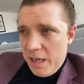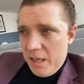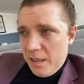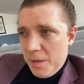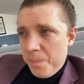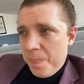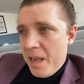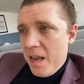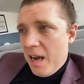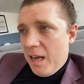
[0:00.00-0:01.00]

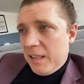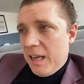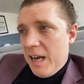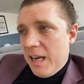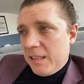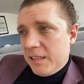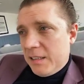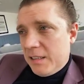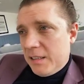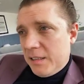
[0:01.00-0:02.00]
She stayed in
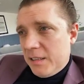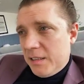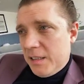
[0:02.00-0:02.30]
Ukraine